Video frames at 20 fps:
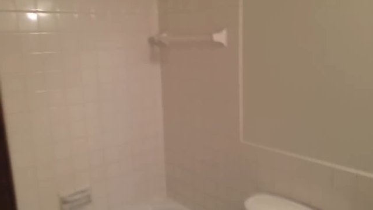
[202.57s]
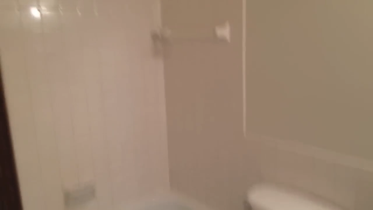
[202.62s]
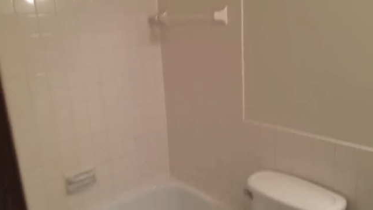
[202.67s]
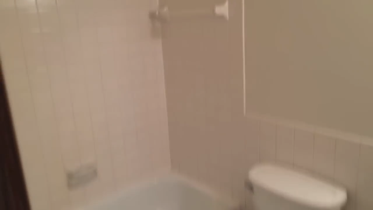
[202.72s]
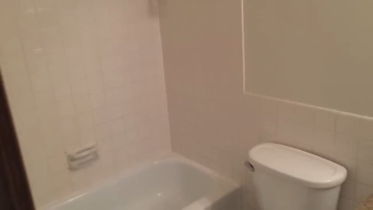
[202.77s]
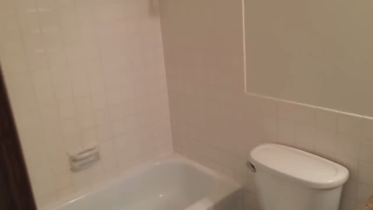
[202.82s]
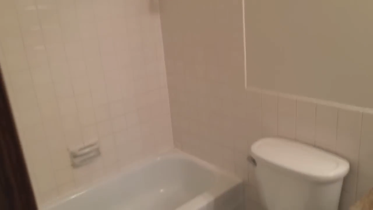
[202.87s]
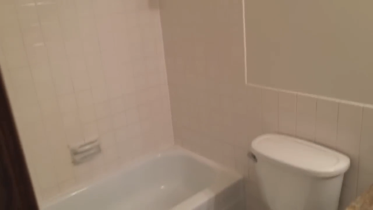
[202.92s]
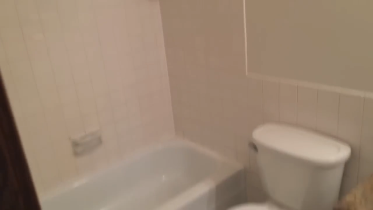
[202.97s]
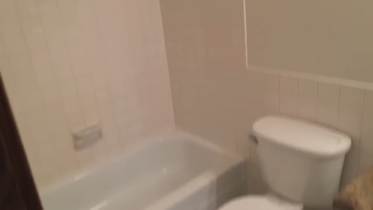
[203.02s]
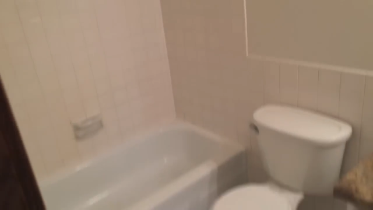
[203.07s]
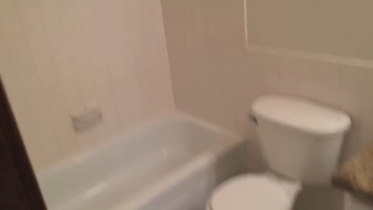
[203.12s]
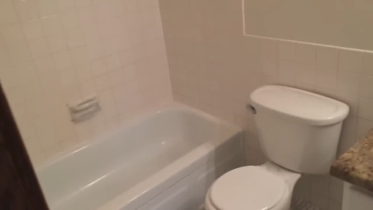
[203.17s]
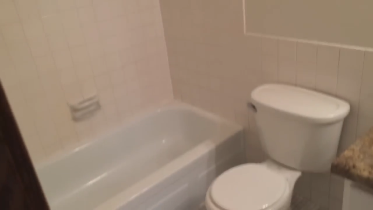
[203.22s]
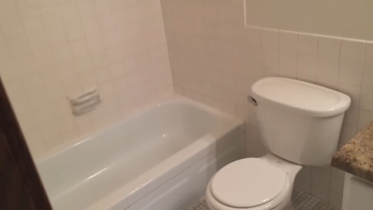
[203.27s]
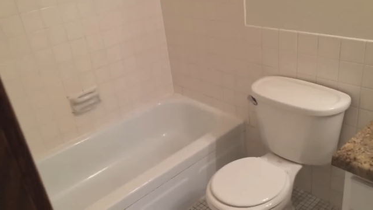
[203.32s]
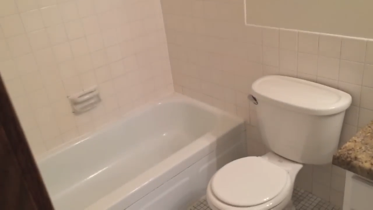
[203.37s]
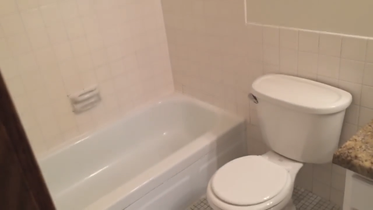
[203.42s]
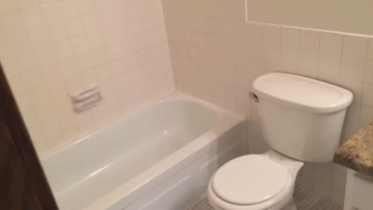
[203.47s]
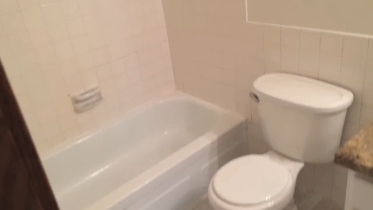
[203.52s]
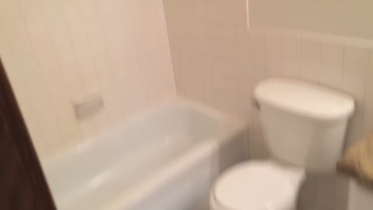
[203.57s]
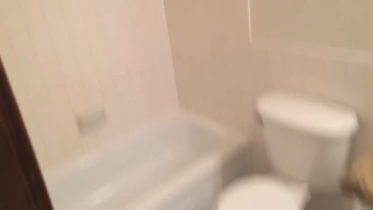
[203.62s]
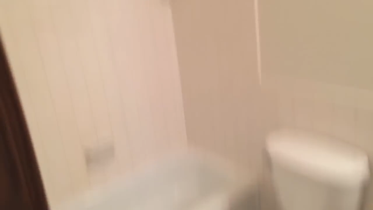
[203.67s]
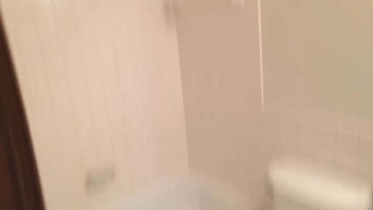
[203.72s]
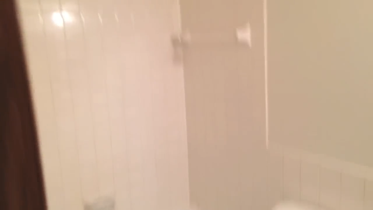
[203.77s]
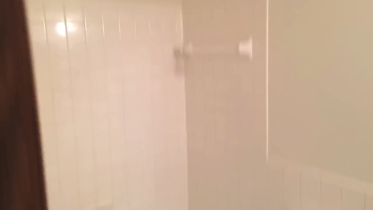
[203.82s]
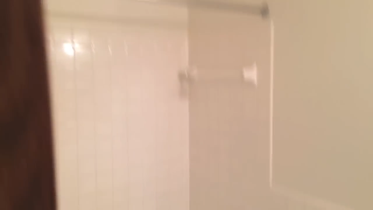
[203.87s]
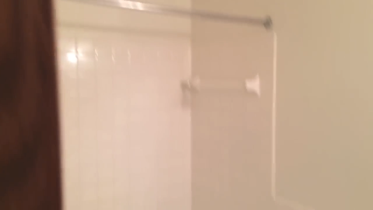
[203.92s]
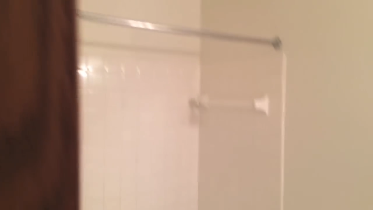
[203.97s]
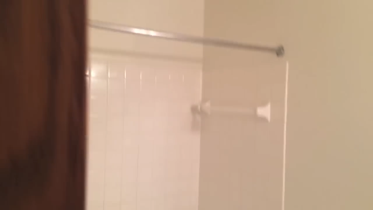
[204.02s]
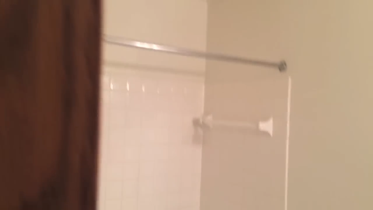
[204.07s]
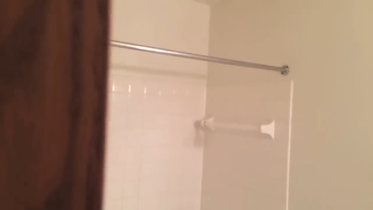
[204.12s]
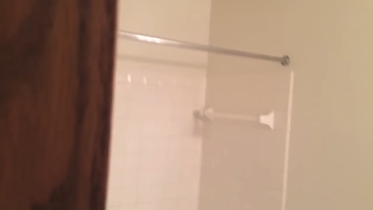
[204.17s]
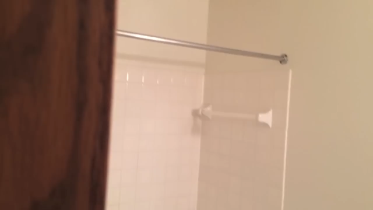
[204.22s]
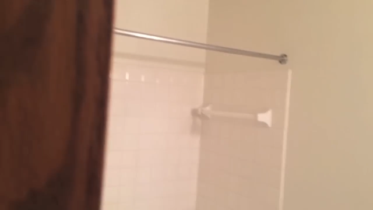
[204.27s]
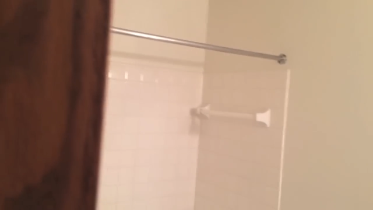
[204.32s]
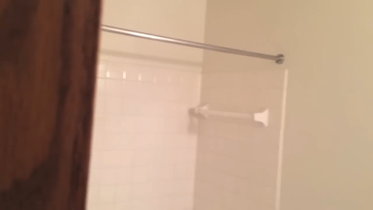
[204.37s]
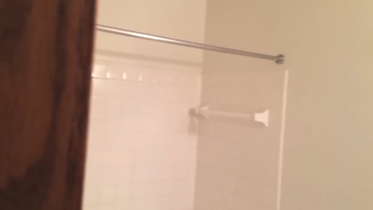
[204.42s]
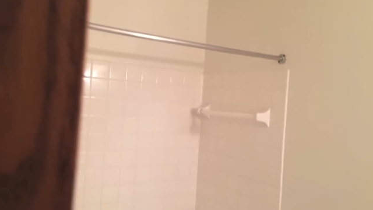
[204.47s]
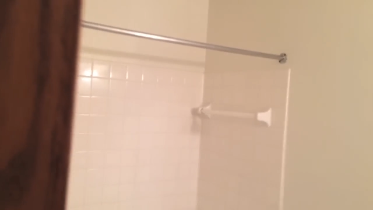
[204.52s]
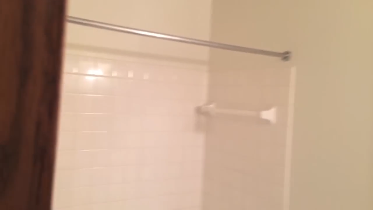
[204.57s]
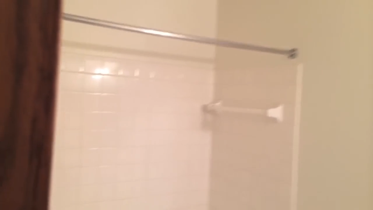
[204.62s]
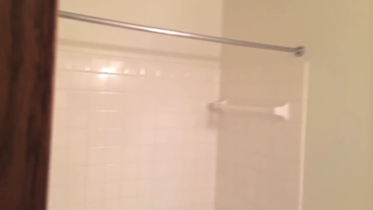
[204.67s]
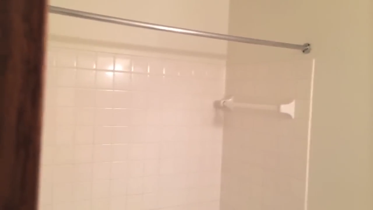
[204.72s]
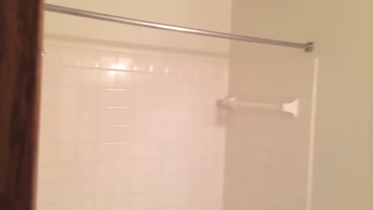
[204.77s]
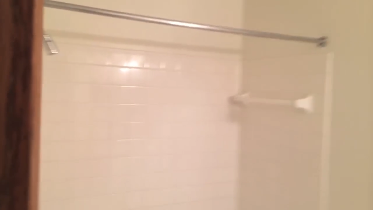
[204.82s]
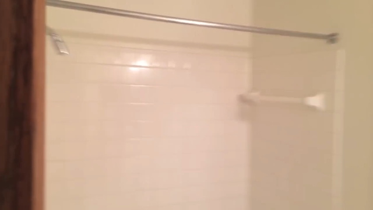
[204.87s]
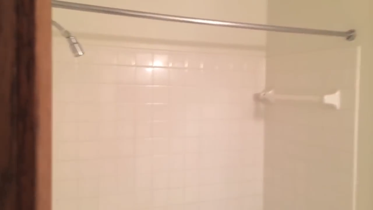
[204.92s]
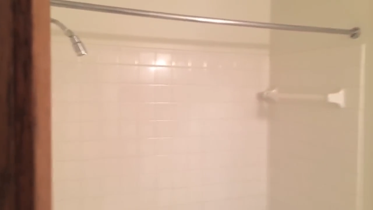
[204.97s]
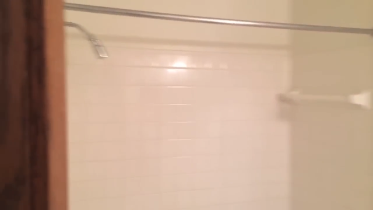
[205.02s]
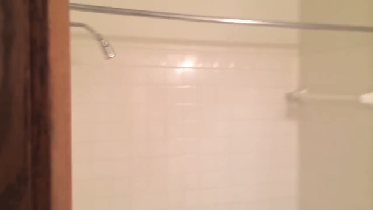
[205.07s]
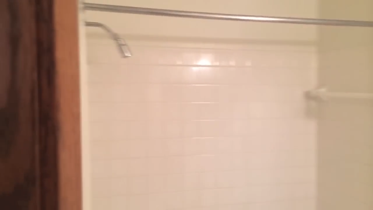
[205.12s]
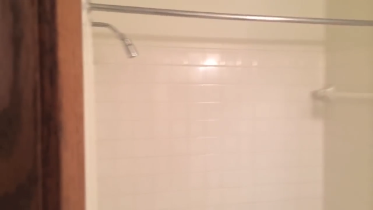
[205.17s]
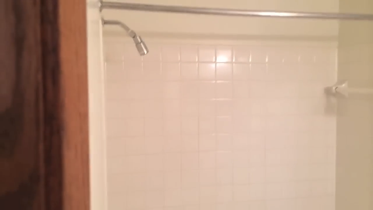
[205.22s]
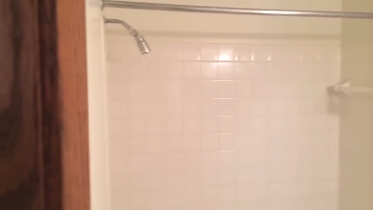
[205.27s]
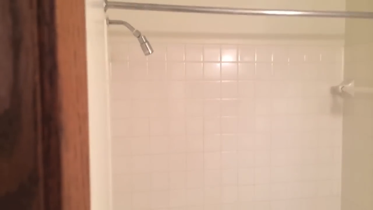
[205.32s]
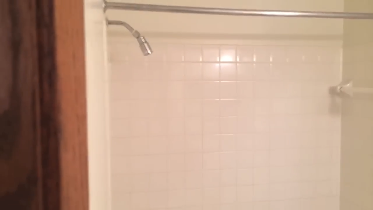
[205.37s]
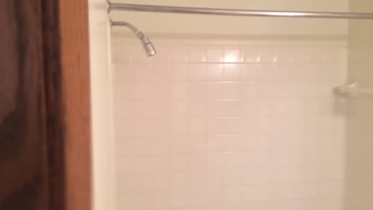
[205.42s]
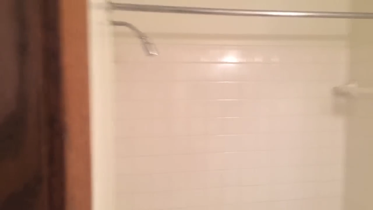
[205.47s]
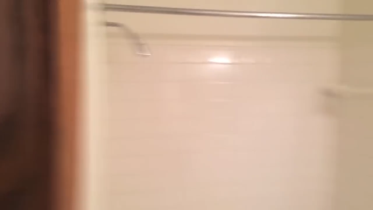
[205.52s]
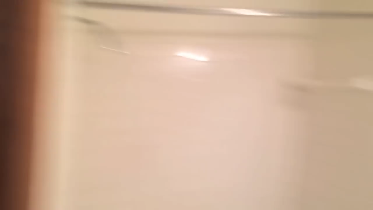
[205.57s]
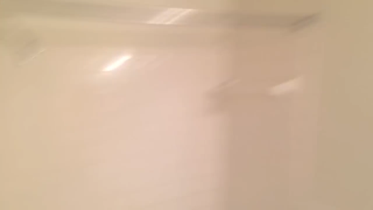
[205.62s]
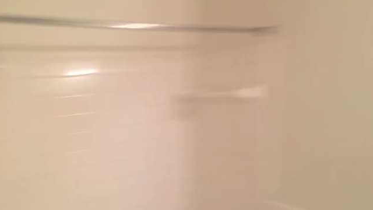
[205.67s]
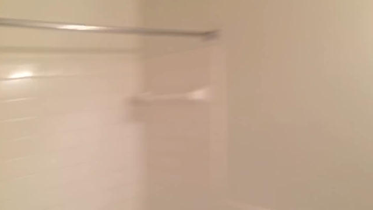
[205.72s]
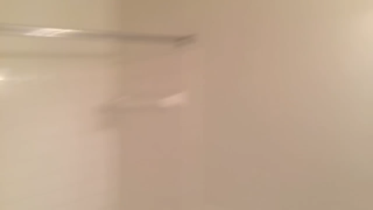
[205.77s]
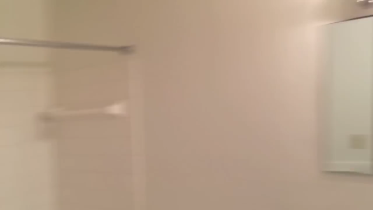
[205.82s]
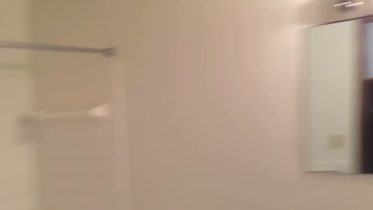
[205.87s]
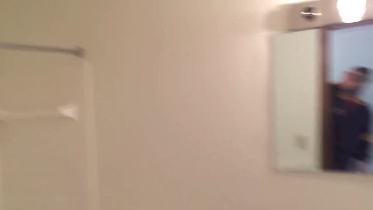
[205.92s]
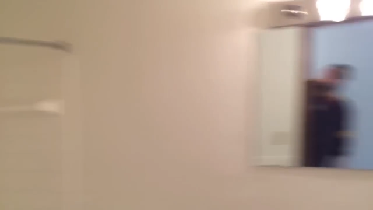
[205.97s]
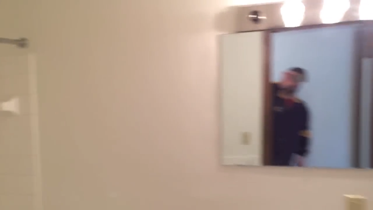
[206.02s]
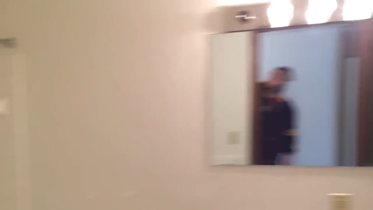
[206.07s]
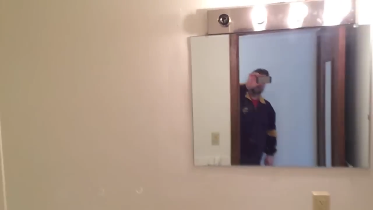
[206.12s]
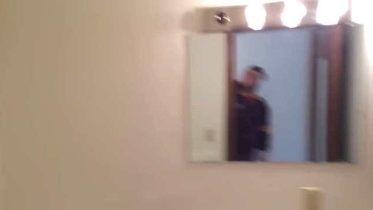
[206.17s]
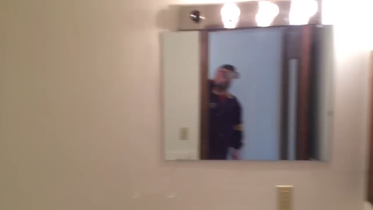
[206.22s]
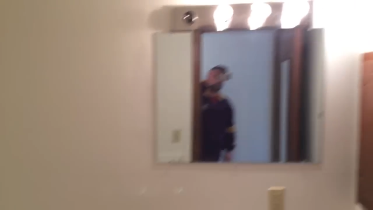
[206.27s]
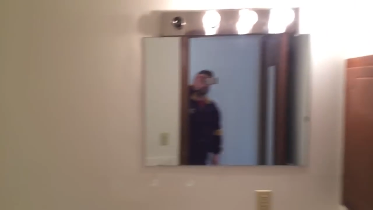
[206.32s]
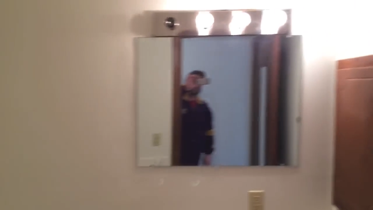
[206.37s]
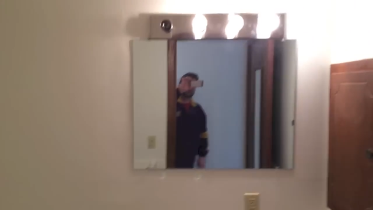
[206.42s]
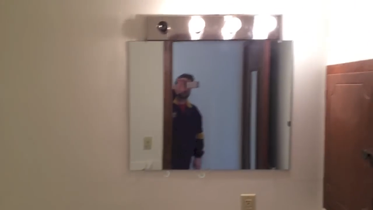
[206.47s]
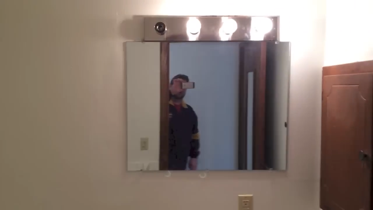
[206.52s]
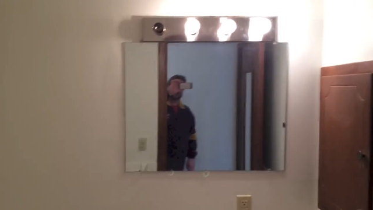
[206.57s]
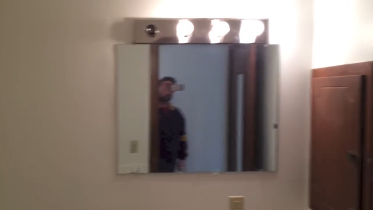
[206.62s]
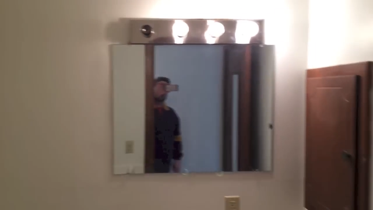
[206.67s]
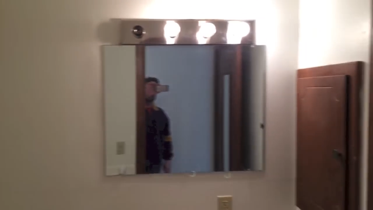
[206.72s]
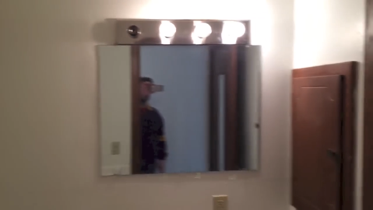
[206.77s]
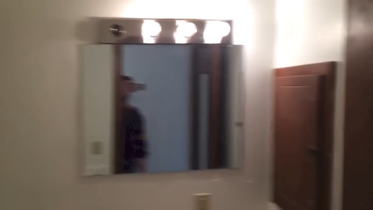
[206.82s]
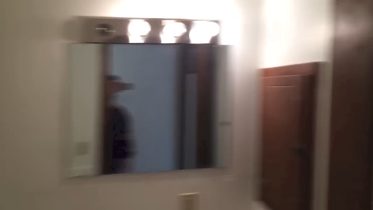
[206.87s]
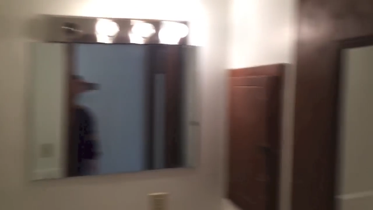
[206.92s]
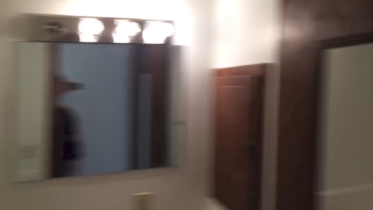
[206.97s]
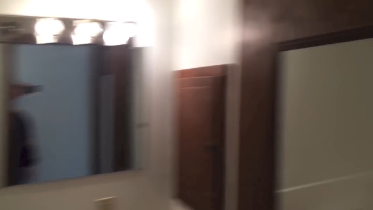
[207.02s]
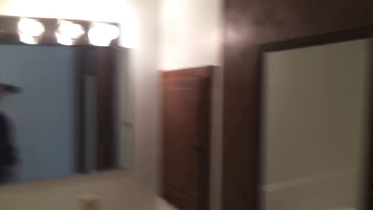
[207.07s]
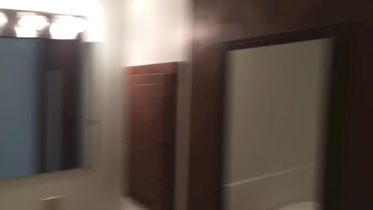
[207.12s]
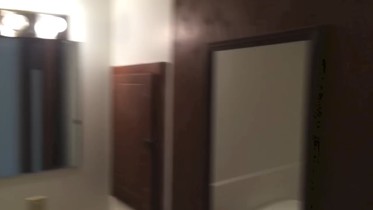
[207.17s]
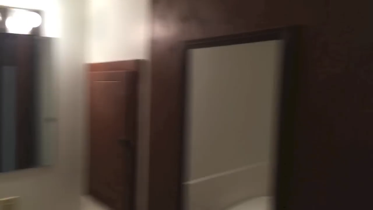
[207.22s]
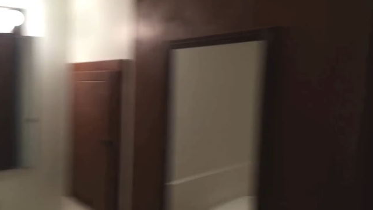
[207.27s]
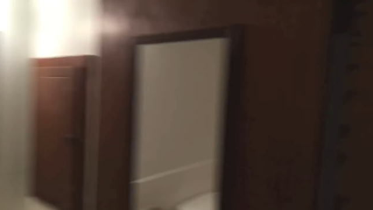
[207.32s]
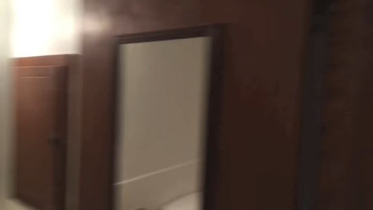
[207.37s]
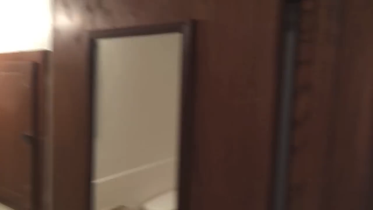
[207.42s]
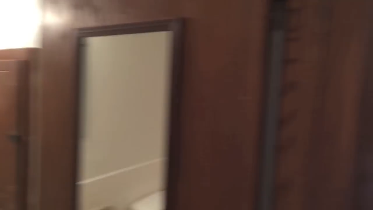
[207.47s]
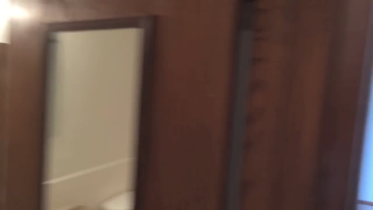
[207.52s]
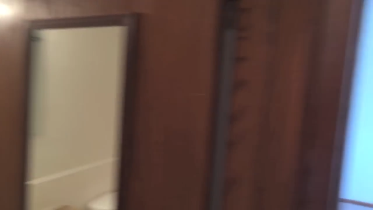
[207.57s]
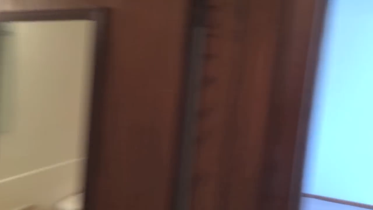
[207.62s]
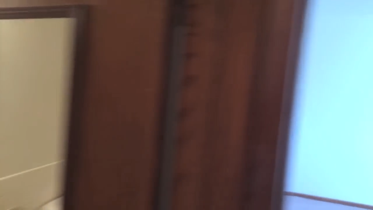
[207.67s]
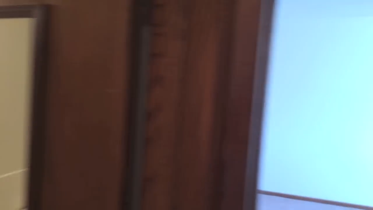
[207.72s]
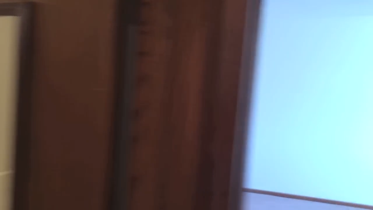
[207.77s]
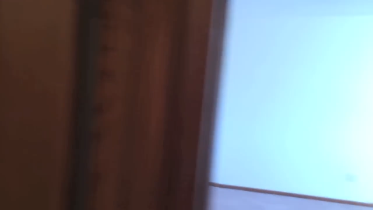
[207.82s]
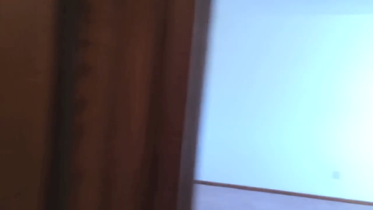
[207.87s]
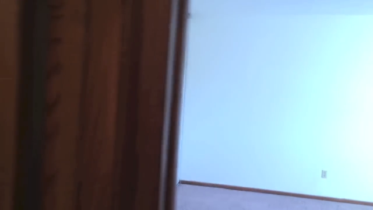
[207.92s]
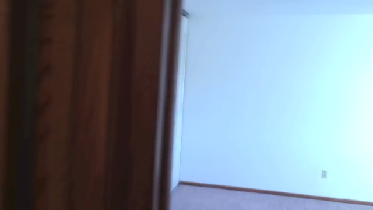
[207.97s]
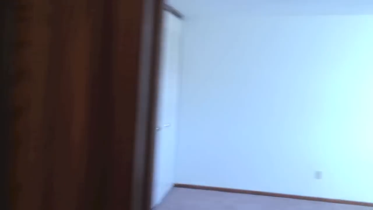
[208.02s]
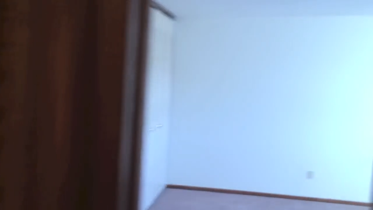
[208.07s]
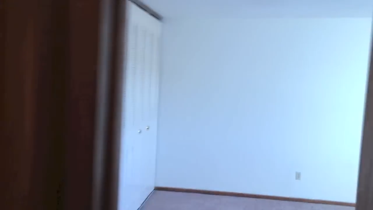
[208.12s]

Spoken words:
Nobody's mouth can be seen.